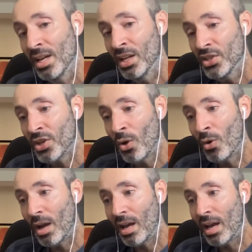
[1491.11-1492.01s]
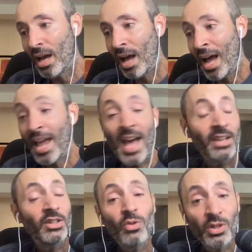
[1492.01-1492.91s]
So I had
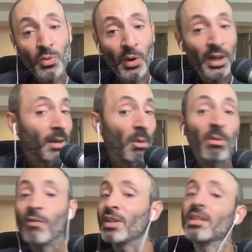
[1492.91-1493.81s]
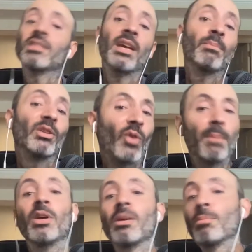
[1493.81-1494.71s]
to do this work, and I'm a perfect example of why
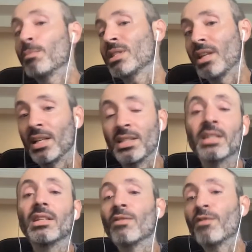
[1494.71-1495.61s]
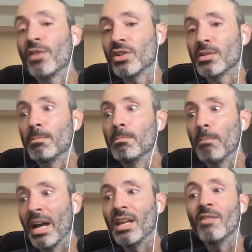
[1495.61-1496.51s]
putting purpose and identity first
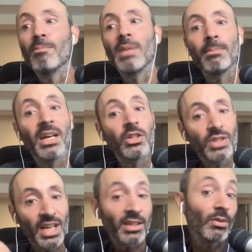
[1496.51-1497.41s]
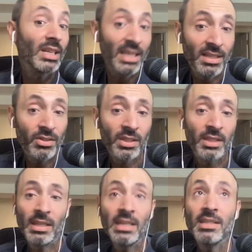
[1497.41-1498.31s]
might have made my trajectory
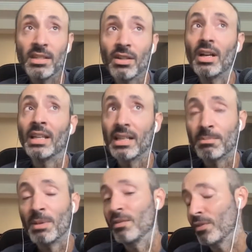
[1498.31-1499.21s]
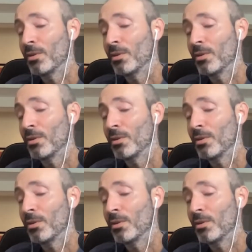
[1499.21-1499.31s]
easily easier and less painful.